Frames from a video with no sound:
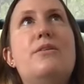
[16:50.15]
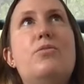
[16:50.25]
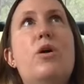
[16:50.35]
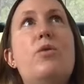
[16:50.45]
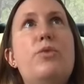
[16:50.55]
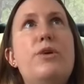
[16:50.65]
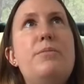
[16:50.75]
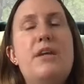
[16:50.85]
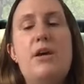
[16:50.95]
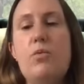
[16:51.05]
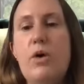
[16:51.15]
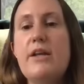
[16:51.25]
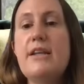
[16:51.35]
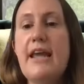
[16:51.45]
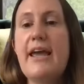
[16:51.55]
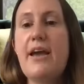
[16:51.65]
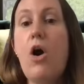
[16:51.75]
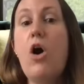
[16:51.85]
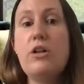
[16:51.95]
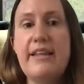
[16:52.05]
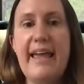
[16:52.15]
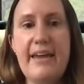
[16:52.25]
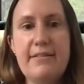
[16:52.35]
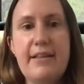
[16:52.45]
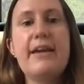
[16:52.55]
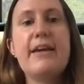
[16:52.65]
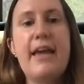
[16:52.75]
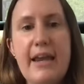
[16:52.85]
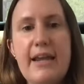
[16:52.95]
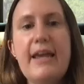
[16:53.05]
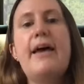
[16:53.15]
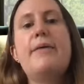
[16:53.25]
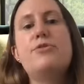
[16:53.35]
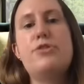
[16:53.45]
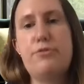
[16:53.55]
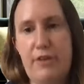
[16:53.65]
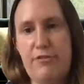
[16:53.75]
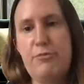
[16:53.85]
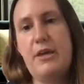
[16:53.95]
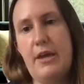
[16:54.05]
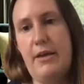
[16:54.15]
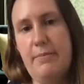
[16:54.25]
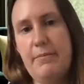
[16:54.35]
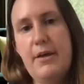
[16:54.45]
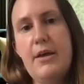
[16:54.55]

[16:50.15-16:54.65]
what would be a one day, all day, like 8 a.m. to 5 p.m.